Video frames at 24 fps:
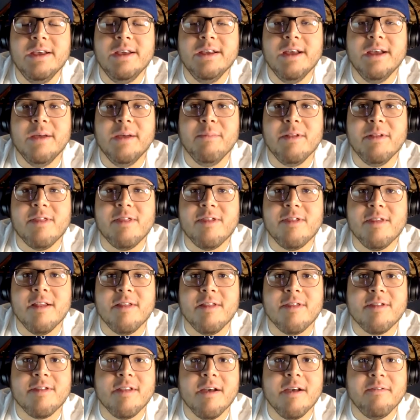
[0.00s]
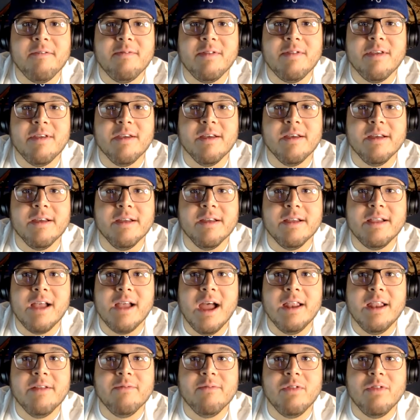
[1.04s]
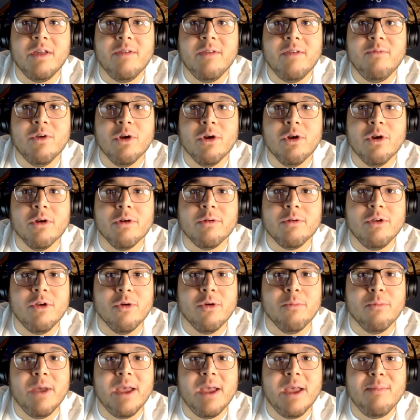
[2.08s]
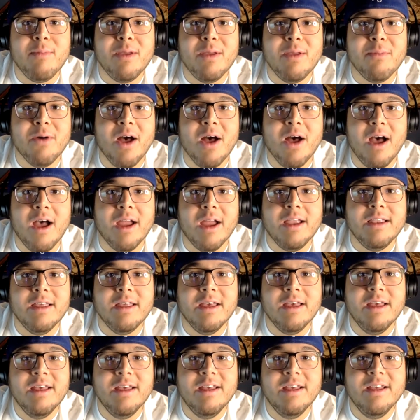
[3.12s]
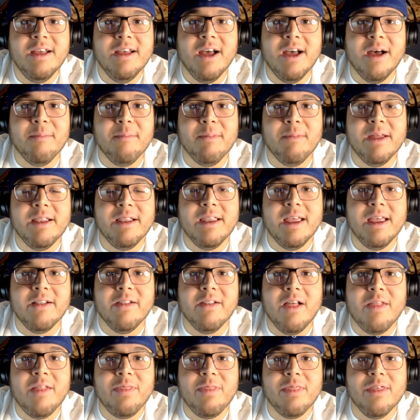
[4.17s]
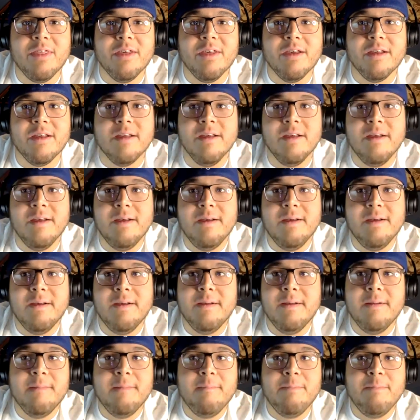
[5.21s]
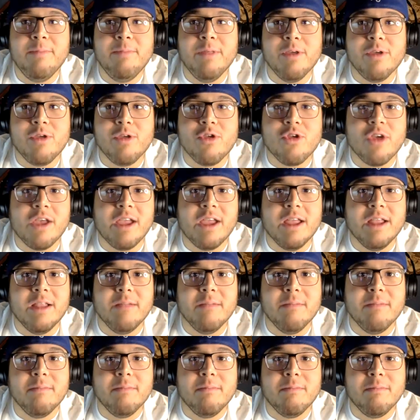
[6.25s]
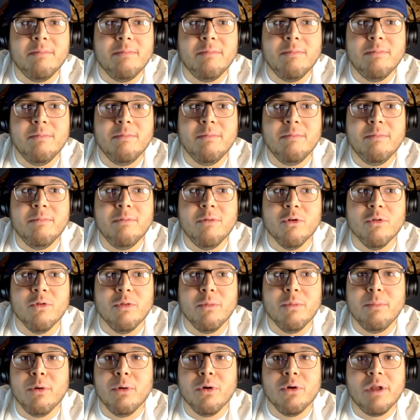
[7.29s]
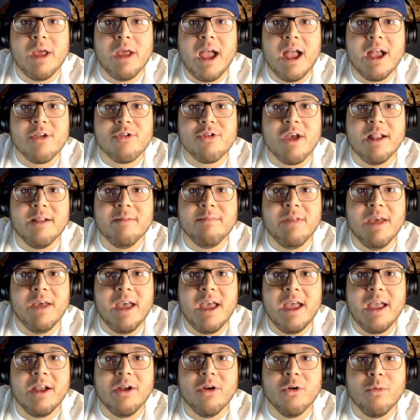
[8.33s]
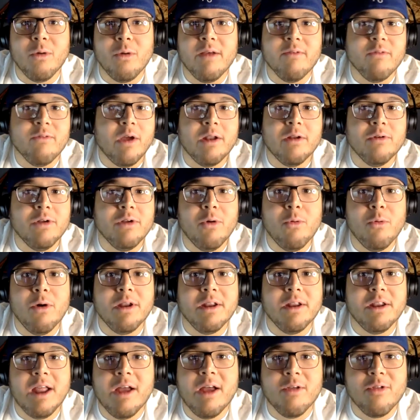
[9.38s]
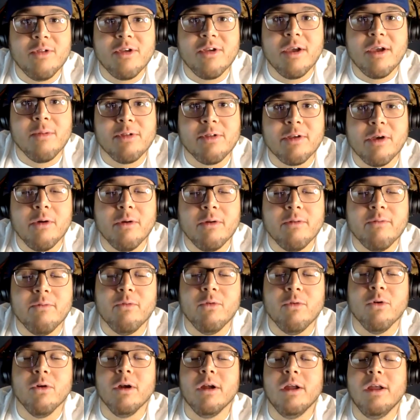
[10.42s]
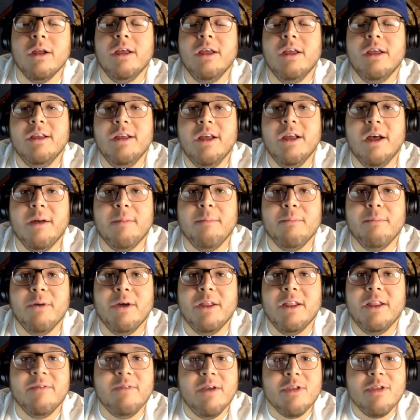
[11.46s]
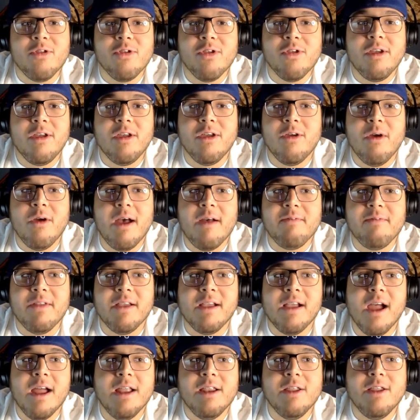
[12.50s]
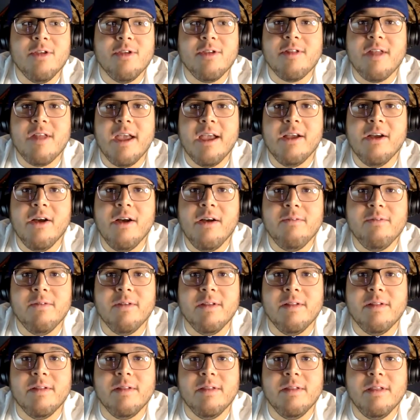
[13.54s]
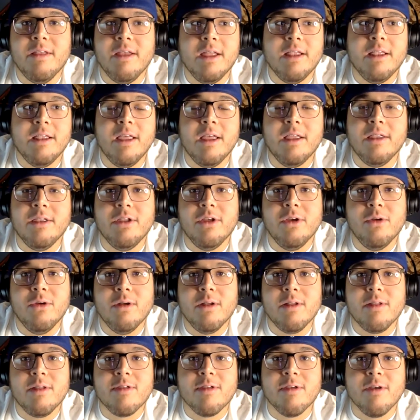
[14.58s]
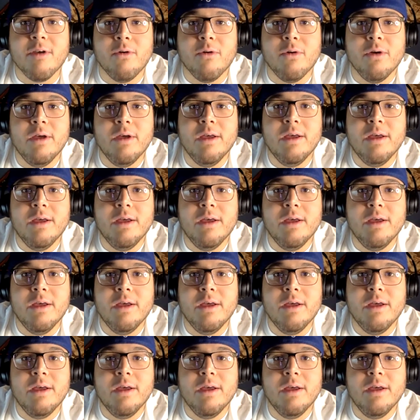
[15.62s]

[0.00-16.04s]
it's tough to kind of leave your baby behind and let the chicken or the bird hatch out of the egg or whatever. I don't know what analogy I was going for. But eventually you have to kind of just take off and do it. So